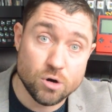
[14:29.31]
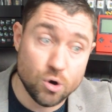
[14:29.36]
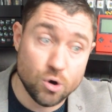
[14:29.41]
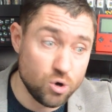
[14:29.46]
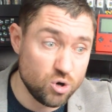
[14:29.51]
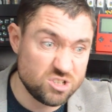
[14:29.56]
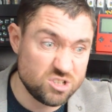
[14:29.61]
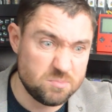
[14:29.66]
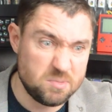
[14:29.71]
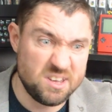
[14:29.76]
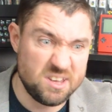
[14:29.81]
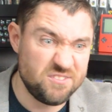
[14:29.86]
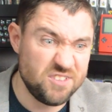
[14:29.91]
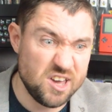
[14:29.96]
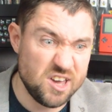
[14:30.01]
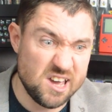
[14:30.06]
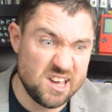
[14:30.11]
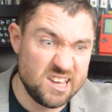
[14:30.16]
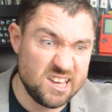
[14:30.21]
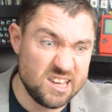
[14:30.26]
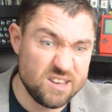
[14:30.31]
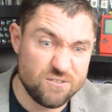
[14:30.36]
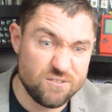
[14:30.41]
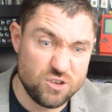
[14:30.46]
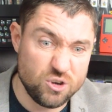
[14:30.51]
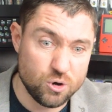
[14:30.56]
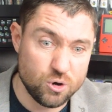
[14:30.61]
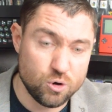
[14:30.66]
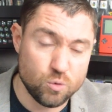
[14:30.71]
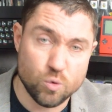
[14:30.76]
Or to be fair, if
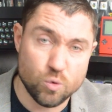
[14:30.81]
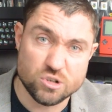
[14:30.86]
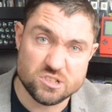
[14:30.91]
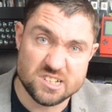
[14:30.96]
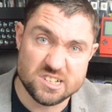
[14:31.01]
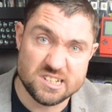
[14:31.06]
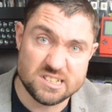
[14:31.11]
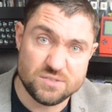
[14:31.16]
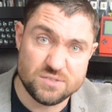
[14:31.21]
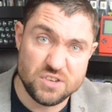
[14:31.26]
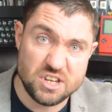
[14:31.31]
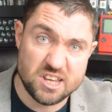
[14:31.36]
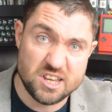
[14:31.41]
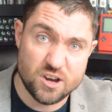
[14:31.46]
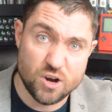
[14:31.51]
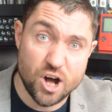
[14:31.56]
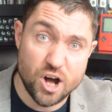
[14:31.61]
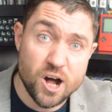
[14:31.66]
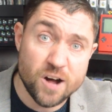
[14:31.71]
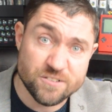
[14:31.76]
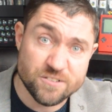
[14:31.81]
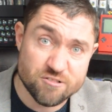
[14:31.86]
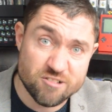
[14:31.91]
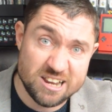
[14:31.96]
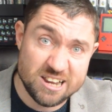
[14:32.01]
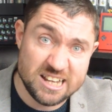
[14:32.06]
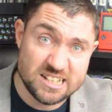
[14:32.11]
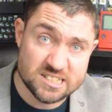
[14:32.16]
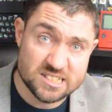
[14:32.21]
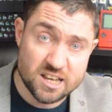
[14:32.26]
you're watching this video after
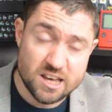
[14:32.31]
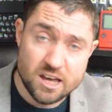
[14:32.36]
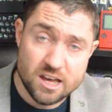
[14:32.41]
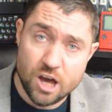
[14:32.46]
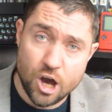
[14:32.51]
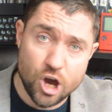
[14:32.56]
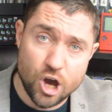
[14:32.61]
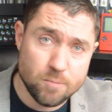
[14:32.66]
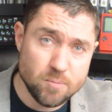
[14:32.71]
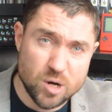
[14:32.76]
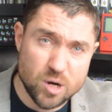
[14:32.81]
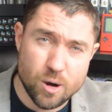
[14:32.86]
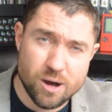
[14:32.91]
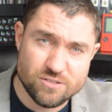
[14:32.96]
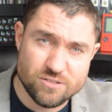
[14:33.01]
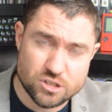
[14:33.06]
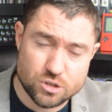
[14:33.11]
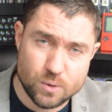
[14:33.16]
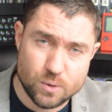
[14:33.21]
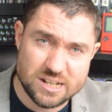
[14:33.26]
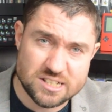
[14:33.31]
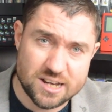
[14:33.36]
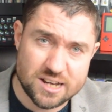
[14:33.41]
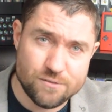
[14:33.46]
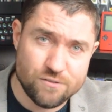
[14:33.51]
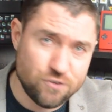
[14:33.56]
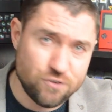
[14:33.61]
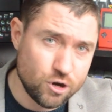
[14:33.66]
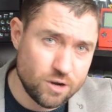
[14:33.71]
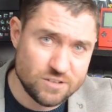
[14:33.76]
release, go over to Twitch
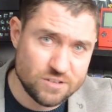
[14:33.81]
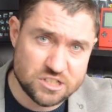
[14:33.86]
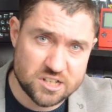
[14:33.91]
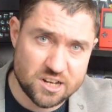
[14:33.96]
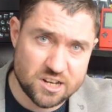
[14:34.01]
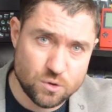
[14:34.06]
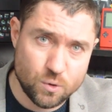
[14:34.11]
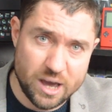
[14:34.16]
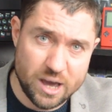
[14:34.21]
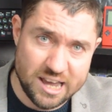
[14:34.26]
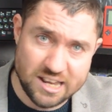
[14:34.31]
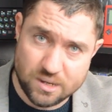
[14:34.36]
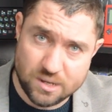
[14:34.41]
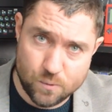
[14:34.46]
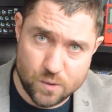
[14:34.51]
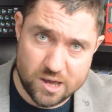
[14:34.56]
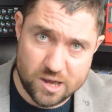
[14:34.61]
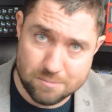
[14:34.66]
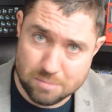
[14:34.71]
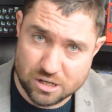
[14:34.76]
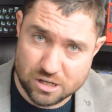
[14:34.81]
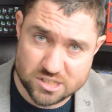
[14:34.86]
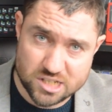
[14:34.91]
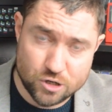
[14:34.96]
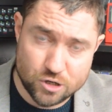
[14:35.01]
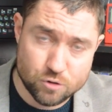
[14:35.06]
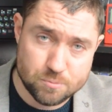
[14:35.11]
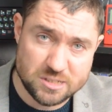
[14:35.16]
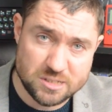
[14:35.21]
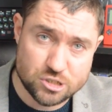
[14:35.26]
and follow the channel anyway, because
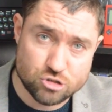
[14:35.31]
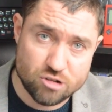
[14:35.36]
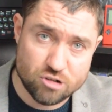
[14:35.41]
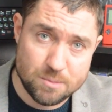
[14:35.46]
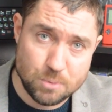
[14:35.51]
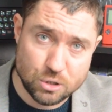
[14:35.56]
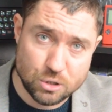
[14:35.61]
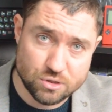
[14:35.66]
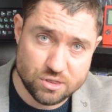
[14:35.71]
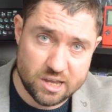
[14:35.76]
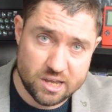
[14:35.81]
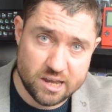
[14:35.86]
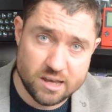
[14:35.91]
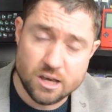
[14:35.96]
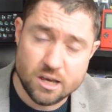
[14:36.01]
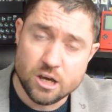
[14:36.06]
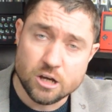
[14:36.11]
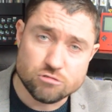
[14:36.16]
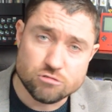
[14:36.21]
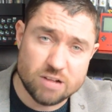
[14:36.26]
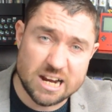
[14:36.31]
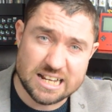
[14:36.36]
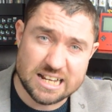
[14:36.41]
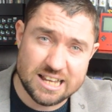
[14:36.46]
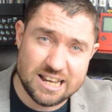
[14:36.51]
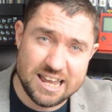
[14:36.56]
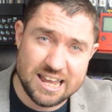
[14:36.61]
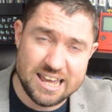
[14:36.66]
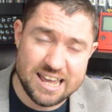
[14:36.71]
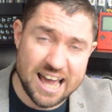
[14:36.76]
I will be streaming on there
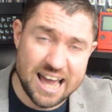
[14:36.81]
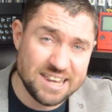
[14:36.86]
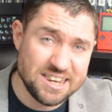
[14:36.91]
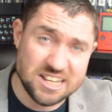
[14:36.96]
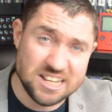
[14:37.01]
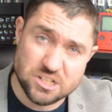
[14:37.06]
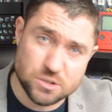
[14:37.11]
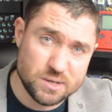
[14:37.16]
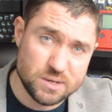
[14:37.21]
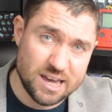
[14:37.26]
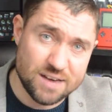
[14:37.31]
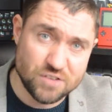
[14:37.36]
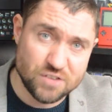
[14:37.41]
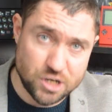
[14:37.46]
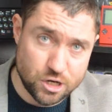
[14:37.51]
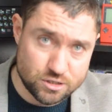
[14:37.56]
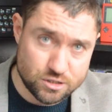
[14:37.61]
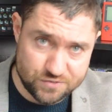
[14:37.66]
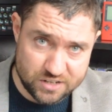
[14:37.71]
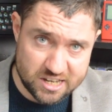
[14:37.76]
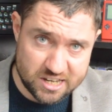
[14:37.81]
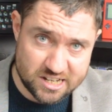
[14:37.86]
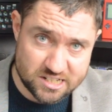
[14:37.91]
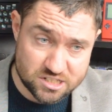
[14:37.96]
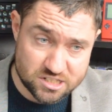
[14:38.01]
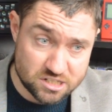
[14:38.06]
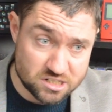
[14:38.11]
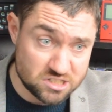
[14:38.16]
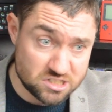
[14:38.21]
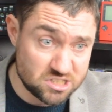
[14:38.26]
regularly and then you'll get the
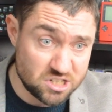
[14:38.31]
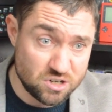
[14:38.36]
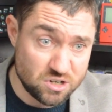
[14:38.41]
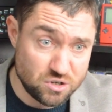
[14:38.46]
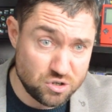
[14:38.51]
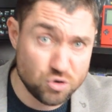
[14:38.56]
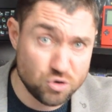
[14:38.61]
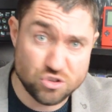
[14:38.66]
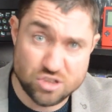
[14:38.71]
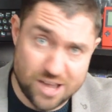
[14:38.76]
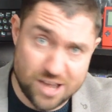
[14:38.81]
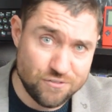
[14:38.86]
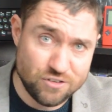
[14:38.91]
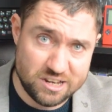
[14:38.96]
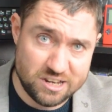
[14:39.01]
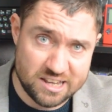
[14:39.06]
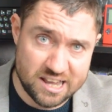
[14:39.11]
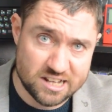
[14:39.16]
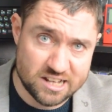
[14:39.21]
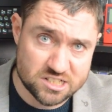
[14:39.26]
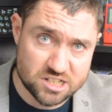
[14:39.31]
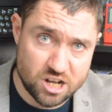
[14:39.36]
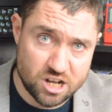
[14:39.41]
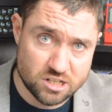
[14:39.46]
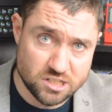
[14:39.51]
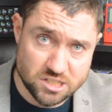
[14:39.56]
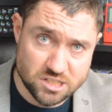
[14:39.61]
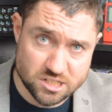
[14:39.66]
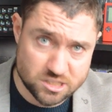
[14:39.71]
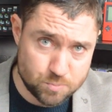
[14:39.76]
notification. So you'll definitely get a
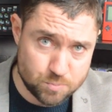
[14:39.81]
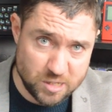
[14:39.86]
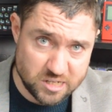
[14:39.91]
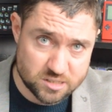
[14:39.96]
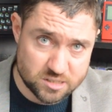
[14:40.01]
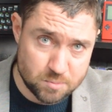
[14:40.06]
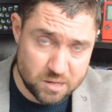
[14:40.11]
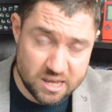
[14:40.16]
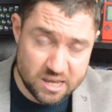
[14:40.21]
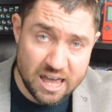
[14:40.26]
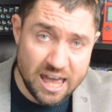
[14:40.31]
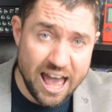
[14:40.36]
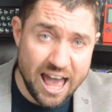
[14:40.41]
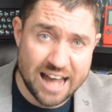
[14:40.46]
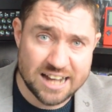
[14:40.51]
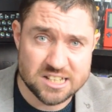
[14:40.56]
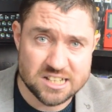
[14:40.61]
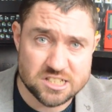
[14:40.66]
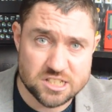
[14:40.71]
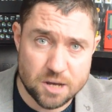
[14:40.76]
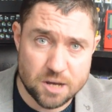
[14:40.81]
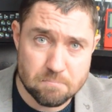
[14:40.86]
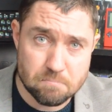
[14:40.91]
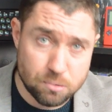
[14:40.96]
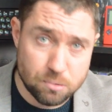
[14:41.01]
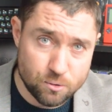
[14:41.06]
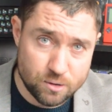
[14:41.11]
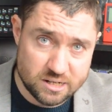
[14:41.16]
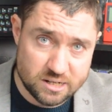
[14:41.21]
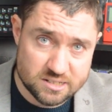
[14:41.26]
chance to speak to me at some
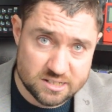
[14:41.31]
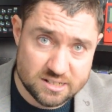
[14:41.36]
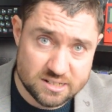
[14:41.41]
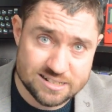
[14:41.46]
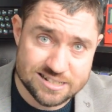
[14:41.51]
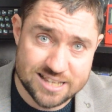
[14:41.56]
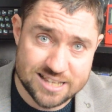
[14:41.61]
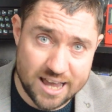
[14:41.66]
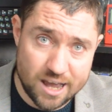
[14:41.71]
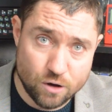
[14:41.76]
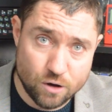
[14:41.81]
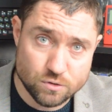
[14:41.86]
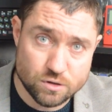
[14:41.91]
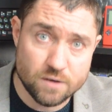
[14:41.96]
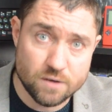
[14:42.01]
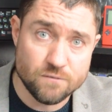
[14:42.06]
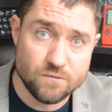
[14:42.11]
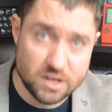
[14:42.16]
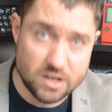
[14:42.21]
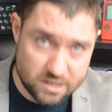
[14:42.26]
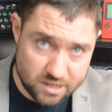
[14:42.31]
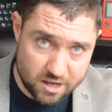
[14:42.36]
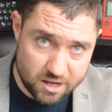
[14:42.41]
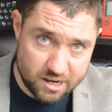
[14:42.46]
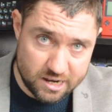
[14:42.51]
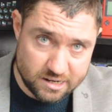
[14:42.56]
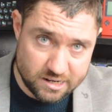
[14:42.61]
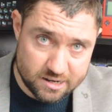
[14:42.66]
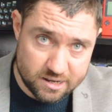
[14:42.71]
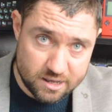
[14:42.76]
point down the
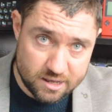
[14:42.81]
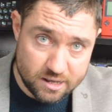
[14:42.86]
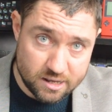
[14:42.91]
line.